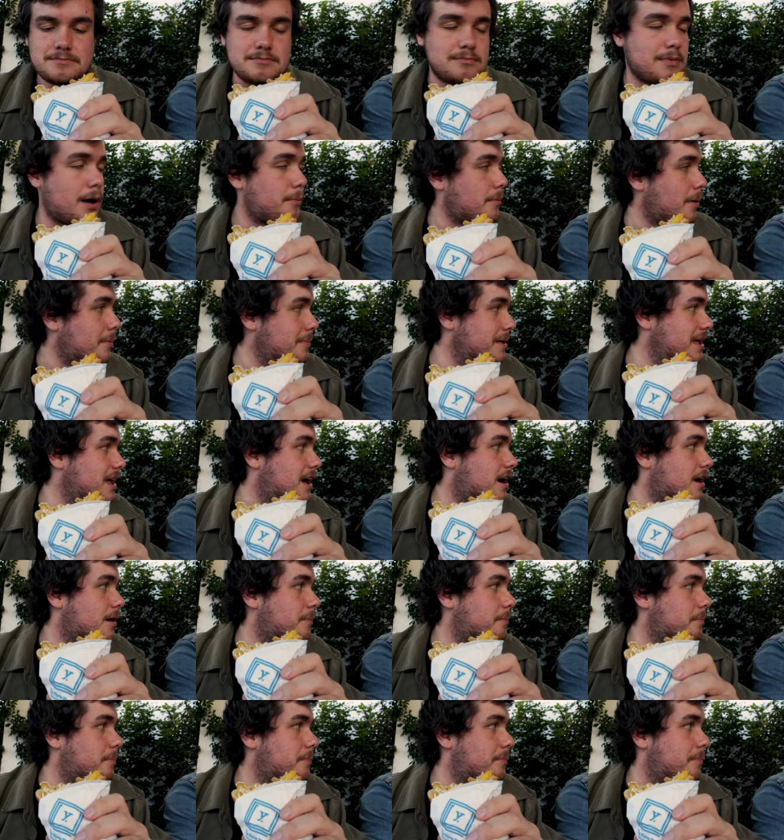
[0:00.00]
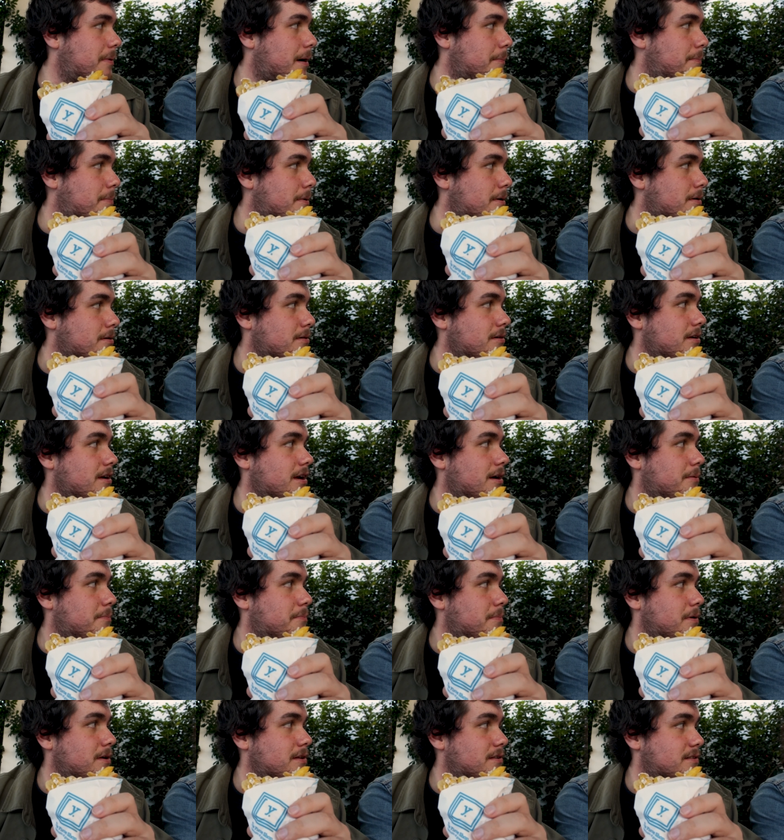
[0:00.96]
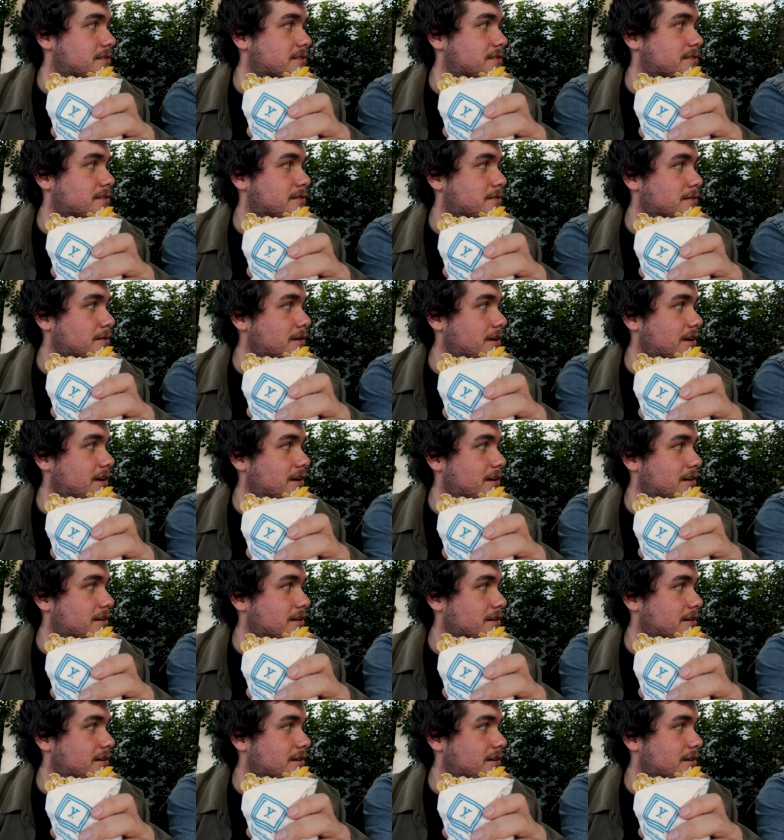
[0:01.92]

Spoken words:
Mamma mia, papa mia, pizza mia.